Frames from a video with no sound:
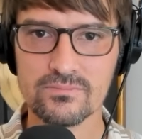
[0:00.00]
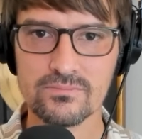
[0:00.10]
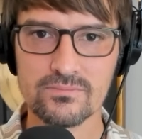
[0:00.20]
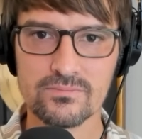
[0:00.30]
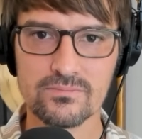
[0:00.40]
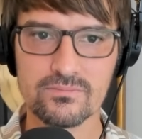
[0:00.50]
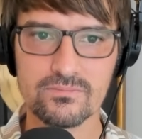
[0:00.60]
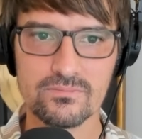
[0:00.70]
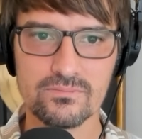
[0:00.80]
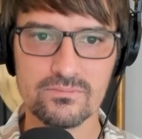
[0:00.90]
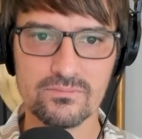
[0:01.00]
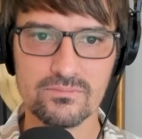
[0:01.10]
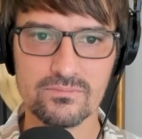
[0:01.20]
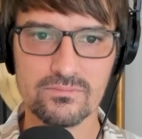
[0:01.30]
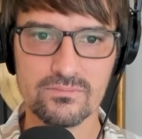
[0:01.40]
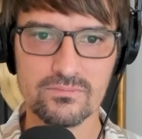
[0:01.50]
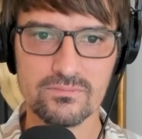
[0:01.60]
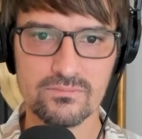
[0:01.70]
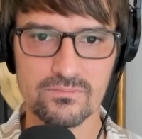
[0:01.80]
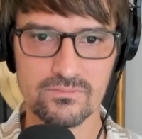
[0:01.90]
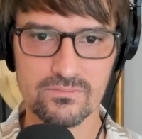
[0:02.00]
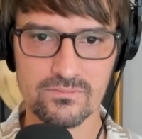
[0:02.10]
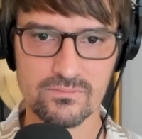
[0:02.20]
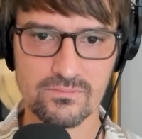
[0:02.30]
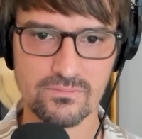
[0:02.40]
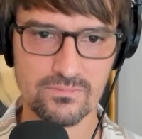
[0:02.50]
[no speech]